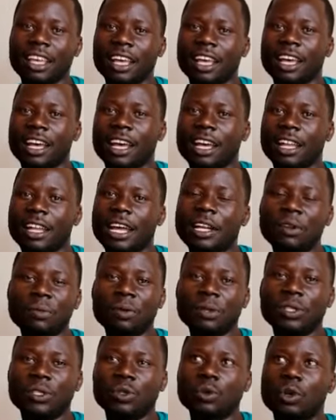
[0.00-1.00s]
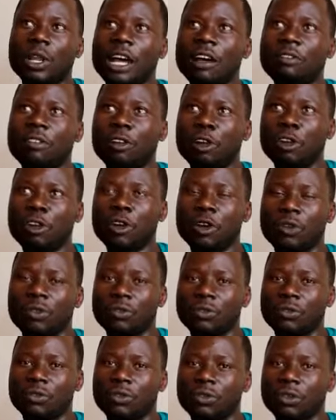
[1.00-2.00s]
That means we'll have a lot of
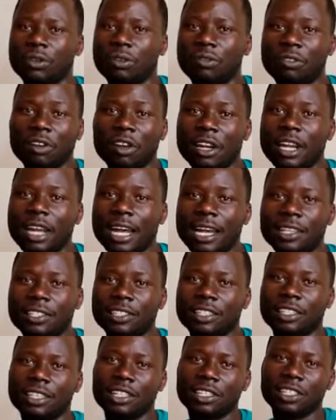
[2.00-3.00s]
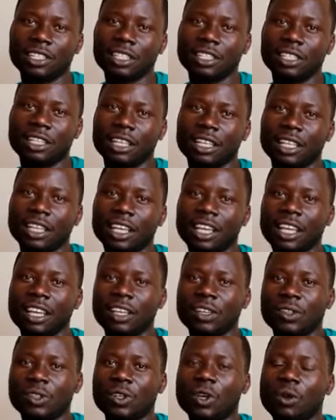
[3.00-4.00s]
foreigners in the city.
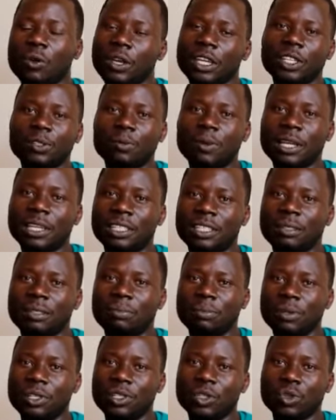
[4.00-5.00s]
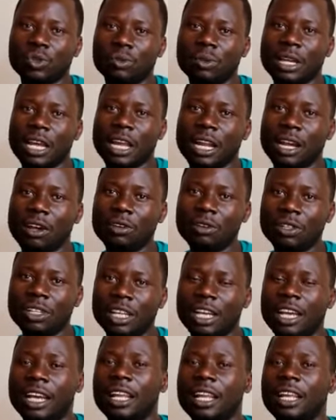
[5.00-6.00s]
So we expect peace to be around,
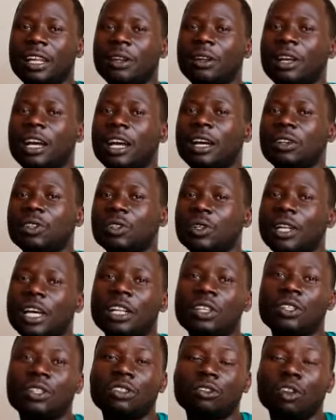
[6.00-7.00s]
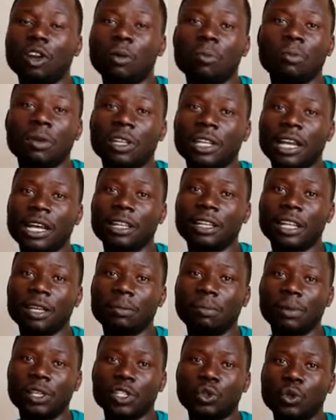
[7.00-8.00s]
and then so that development can take
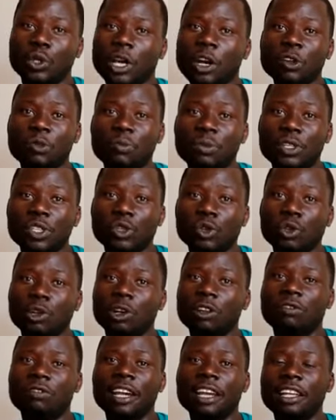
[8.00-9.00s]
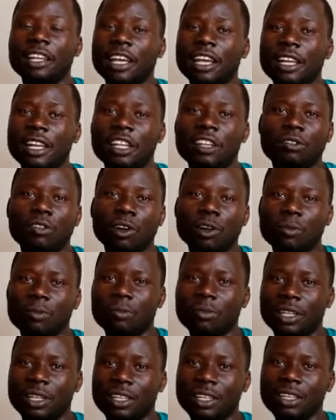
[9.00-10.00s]
place. Without peace, we will not find any
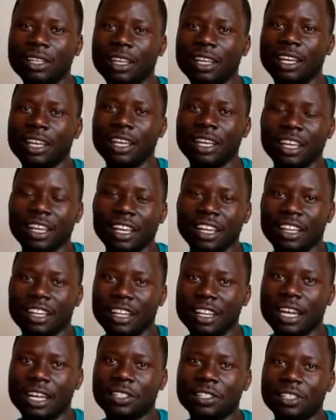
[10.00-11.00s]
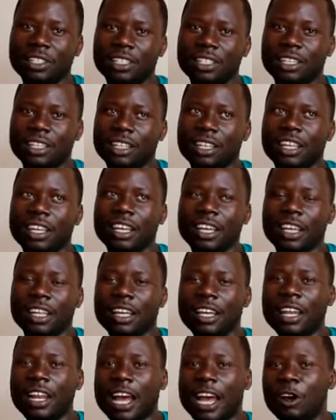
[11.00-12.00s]
development in our city.
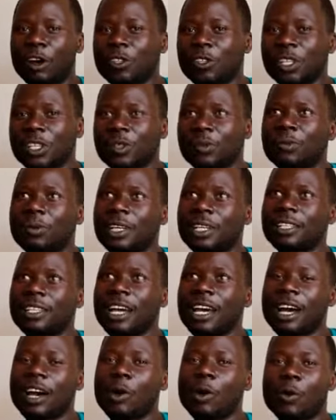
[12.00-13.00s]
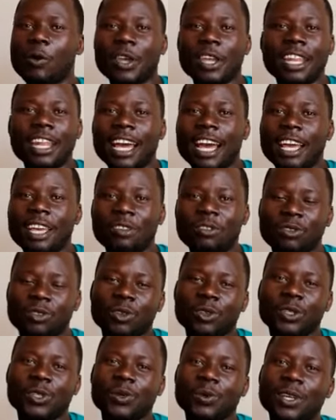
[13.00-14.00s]
Then I also expect we, the
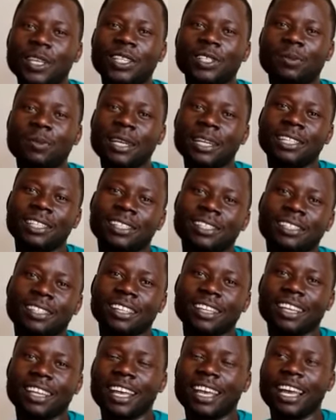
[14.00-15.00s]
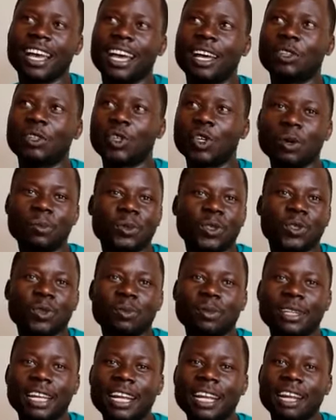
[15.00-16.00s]
Aivus, we expect jobs to
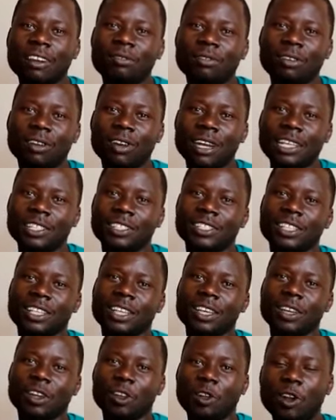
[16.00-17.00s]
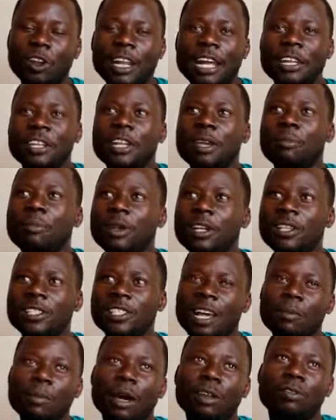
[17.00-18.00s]
be rendered for us, not that they bring
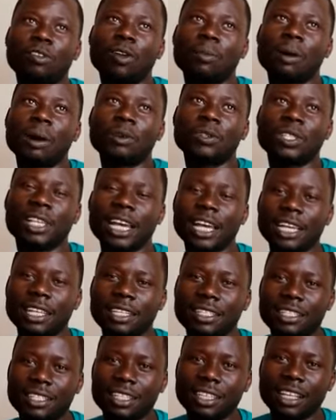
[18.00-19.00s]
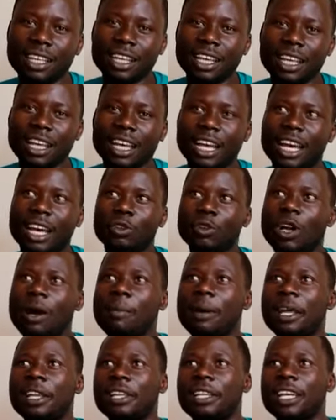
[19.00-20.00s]
someone from outside to
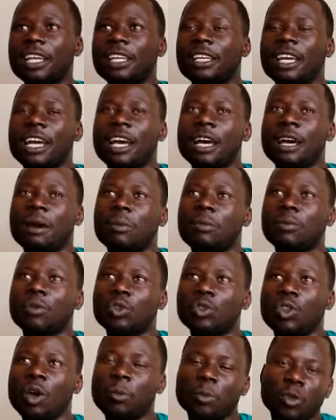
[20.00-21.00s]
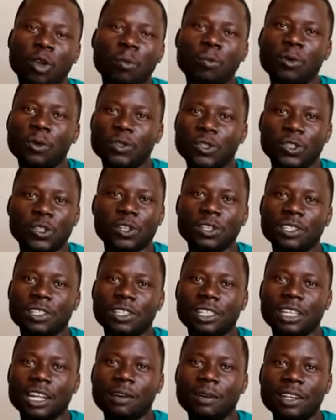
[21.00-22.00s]
come and take top positions
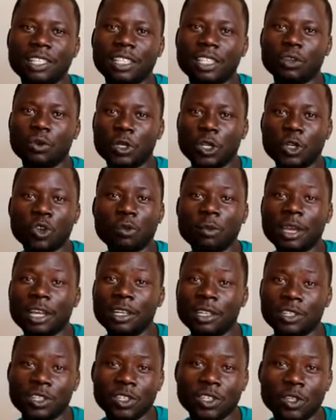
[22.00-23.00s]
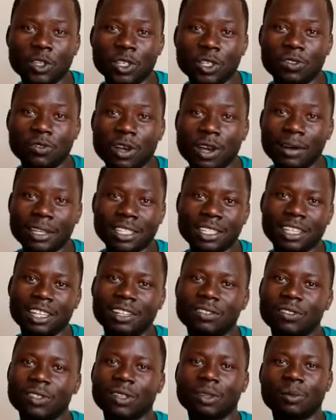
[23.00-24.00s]
in our city. We need to make decisions for
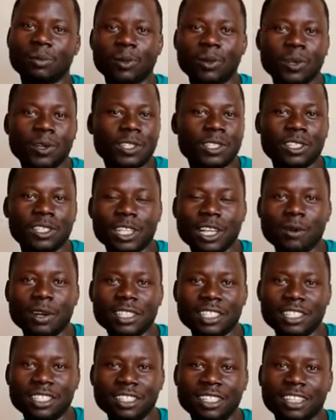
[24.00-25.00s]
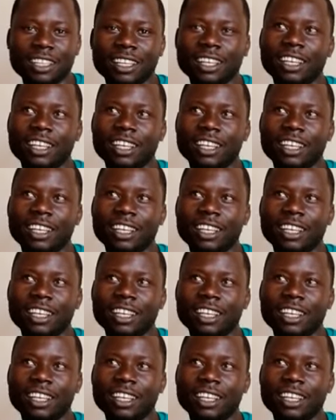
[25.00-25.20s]
ourselves because it's our city.